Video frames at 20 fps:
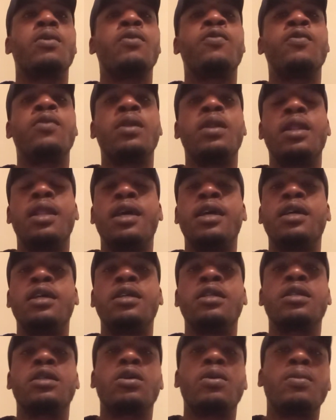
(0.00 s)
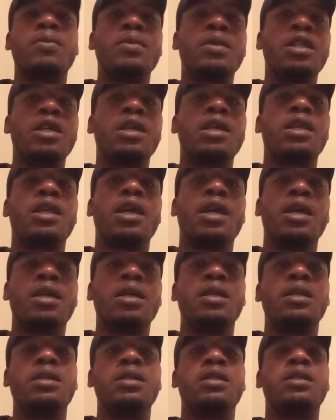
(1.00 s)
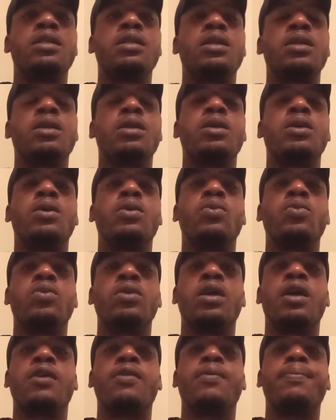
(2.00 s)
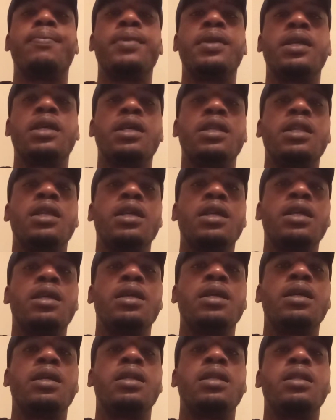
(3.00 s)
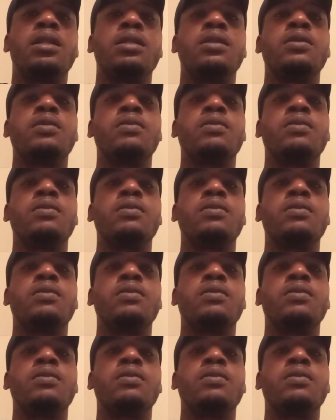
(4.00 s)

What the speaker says: For the last couple decades, we have been in